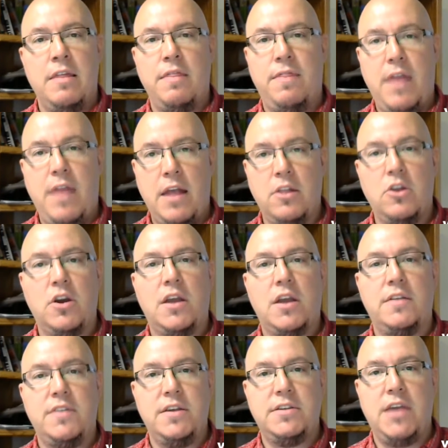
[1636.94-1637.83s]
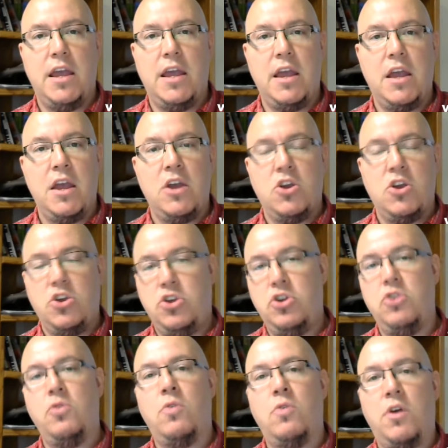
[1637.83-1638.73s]
They look and they say,
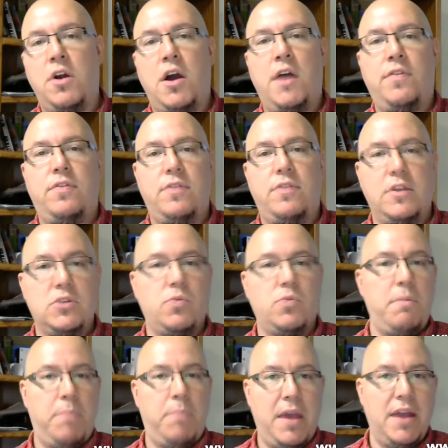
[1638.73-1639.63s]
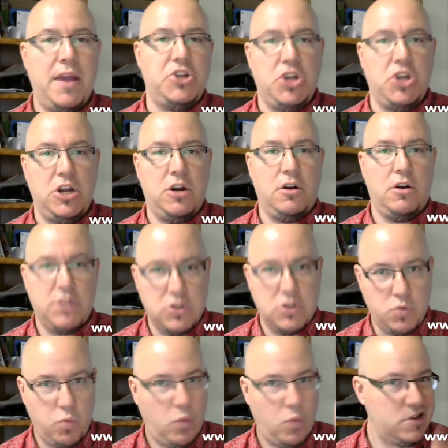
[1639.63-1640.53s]
you are not, this web page here,
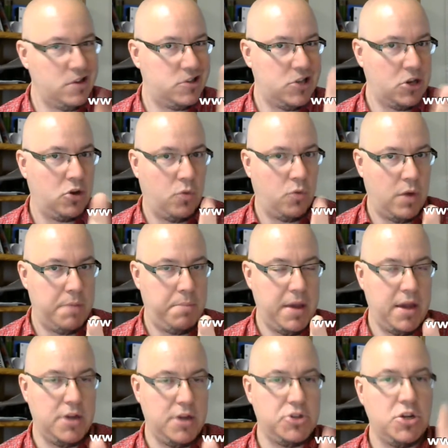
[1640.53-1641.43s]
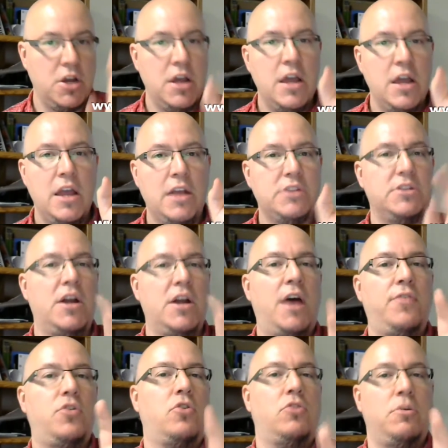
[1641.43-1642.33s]
this one single web page is
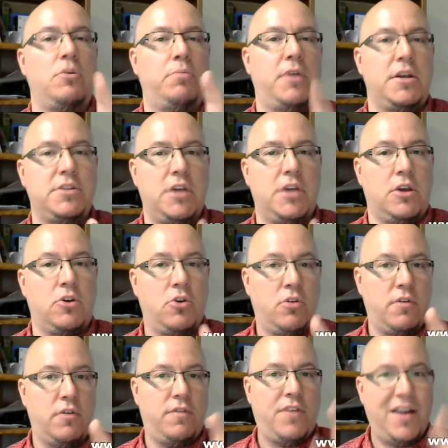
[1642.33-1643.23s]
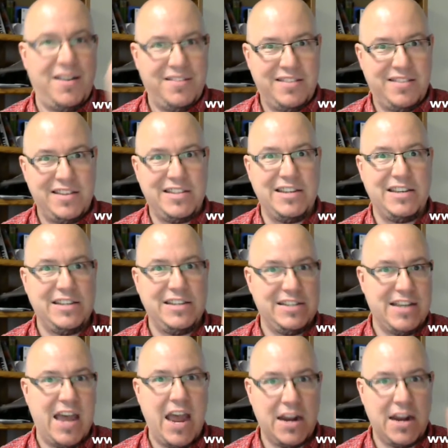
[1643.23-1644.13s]
not the only place I can go to find this
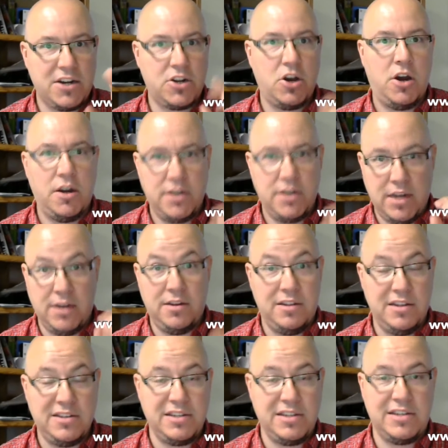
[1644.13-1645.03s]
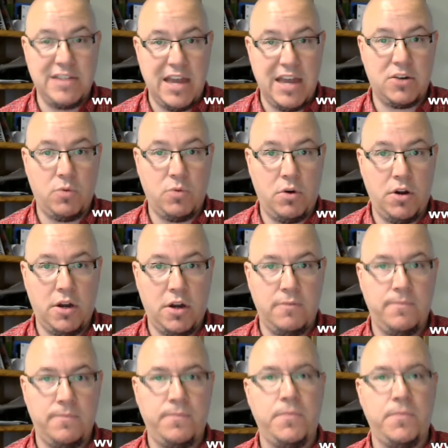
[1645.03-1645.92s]
exact content and this exact wording.